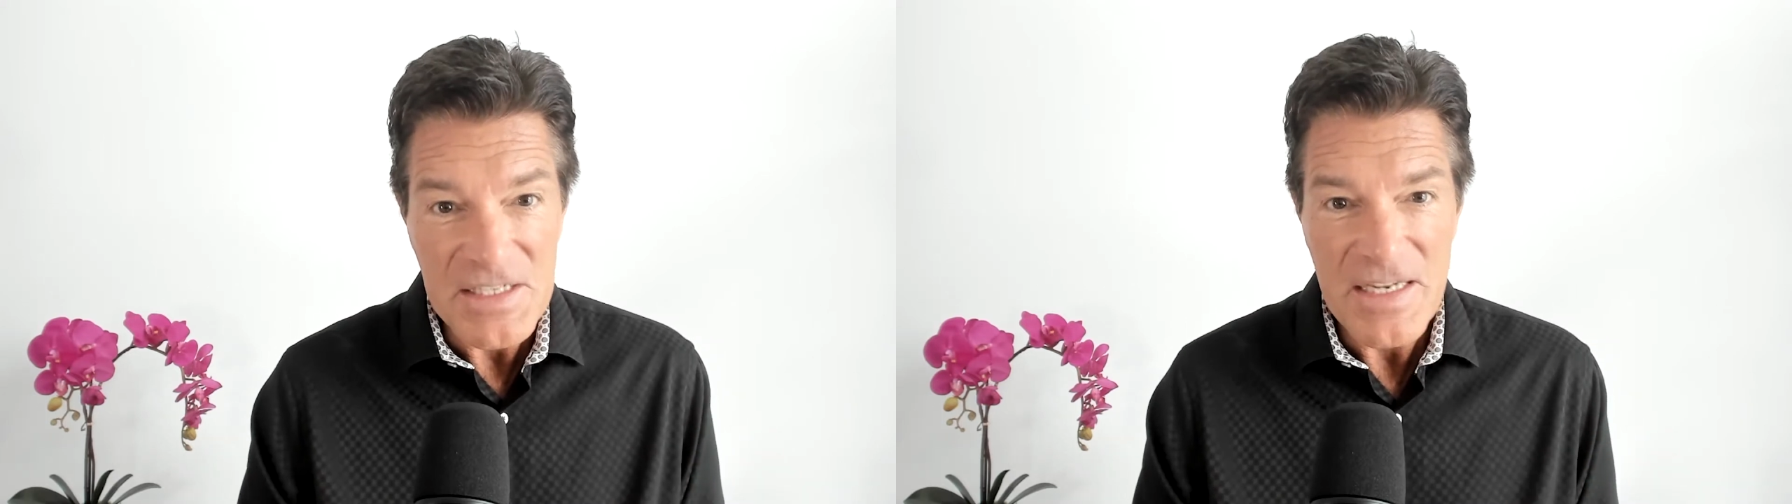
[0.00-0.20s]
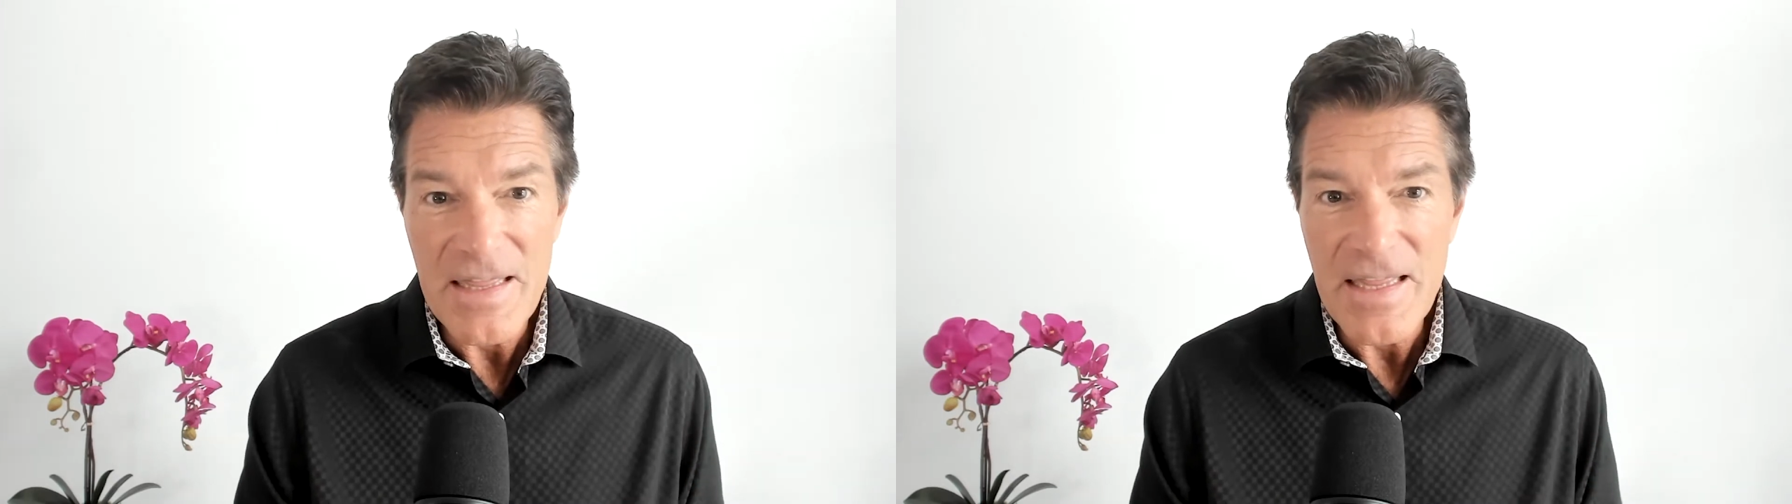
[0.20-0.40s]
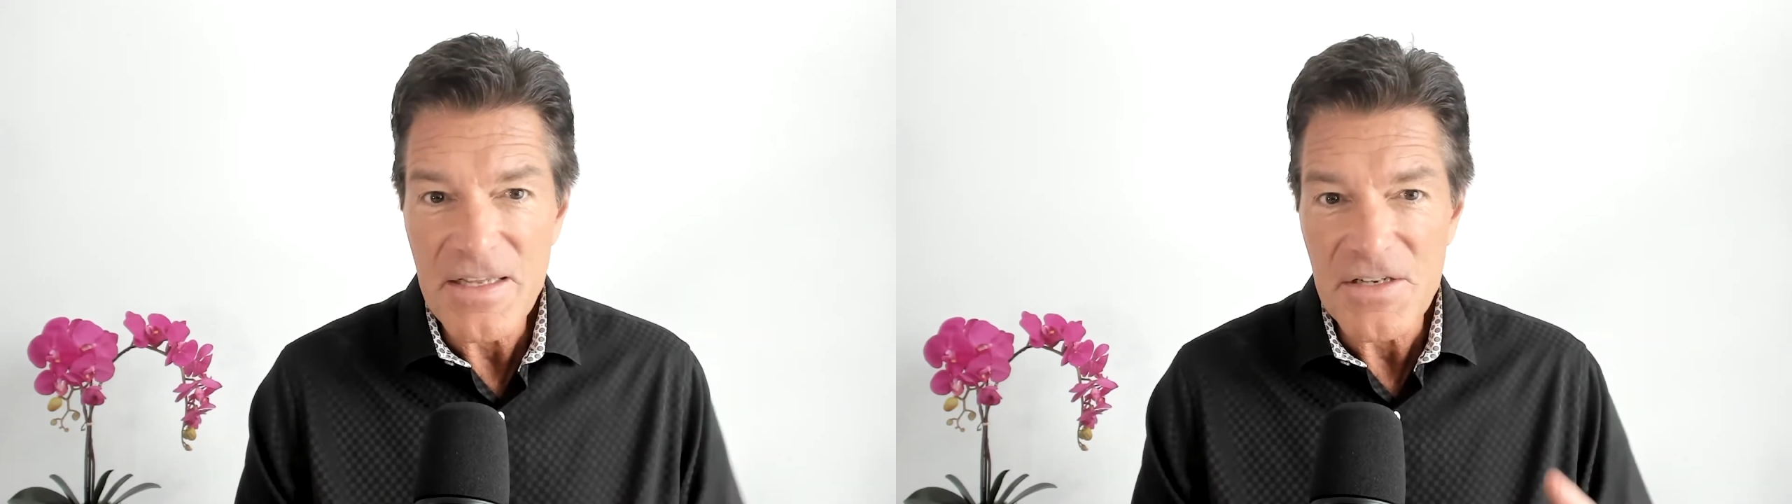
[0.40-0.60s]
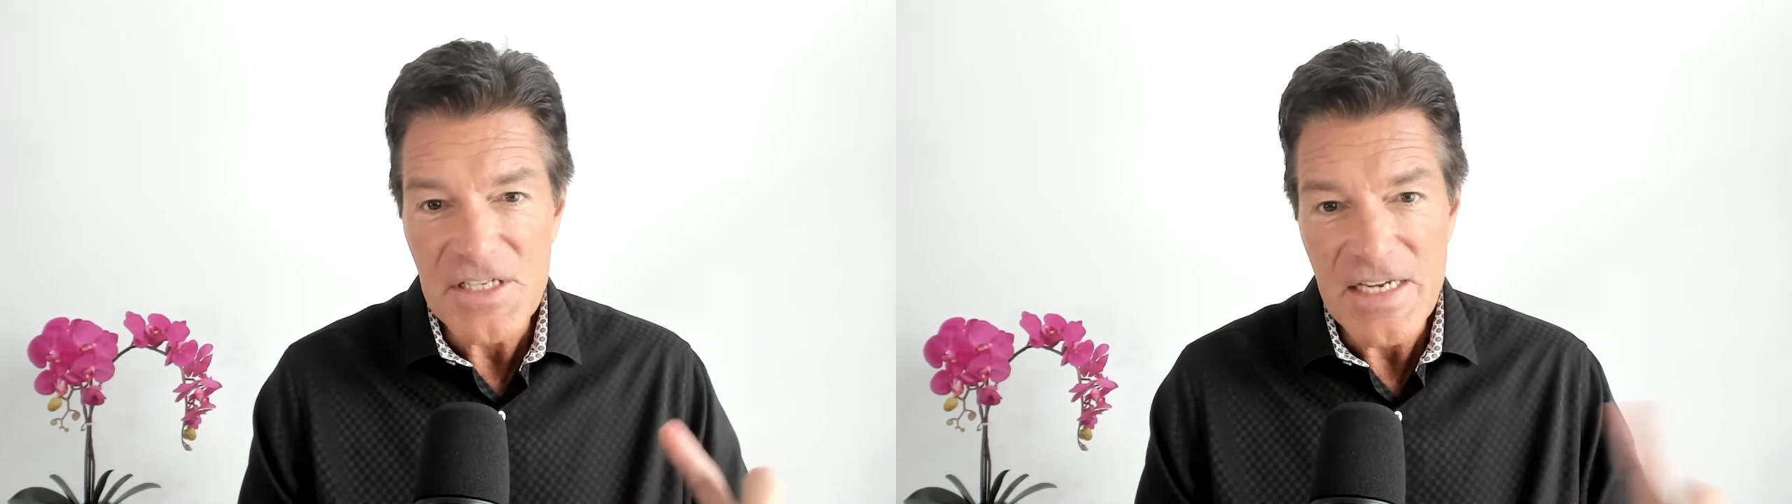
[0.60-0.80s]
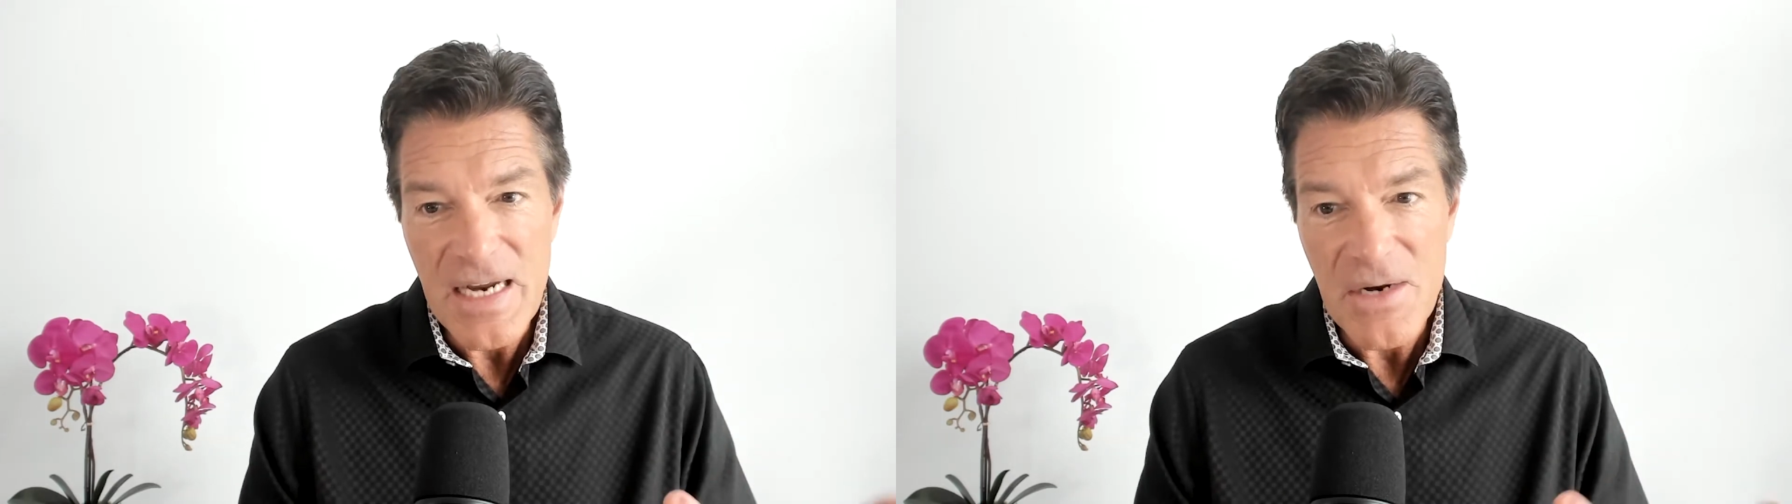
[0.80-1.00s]
and then you'll
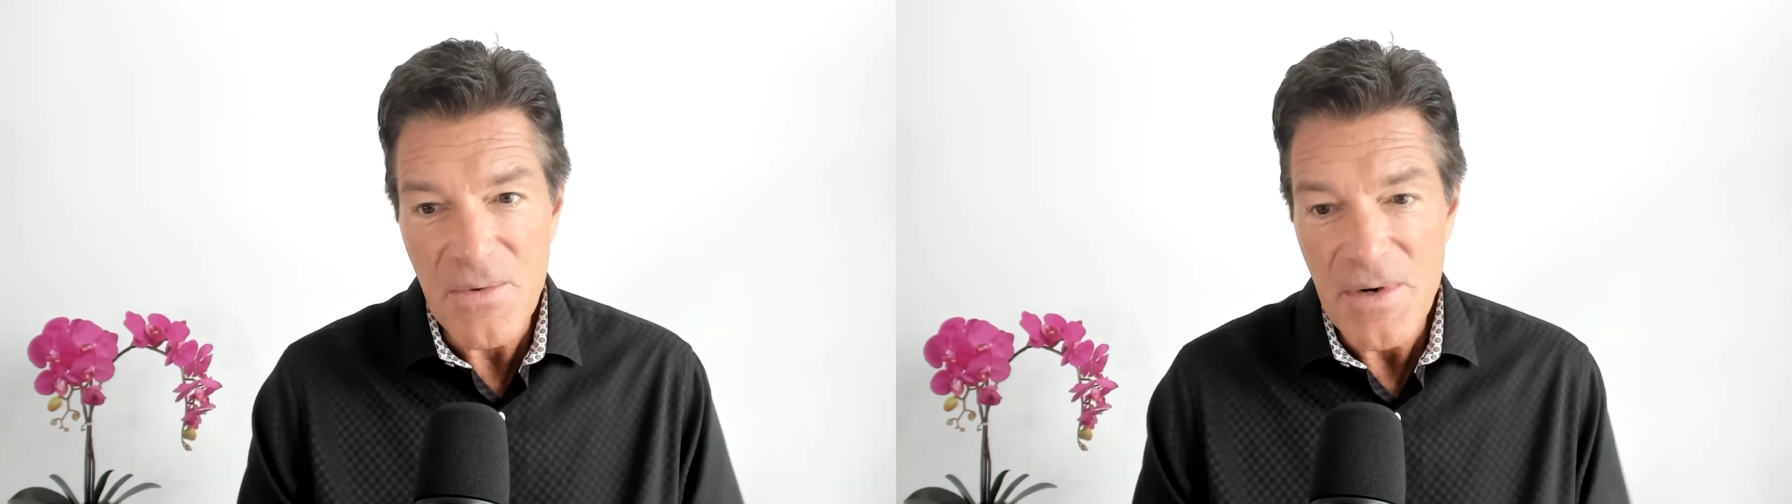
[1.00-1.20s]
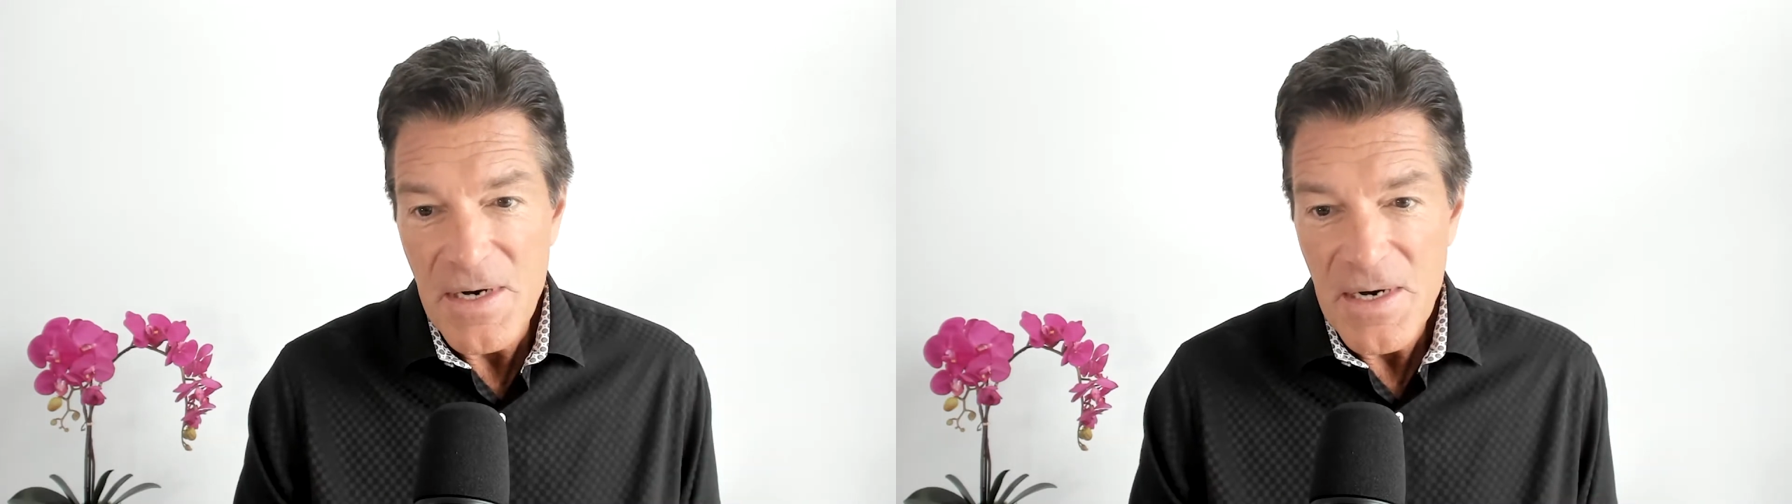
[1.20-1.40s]
see how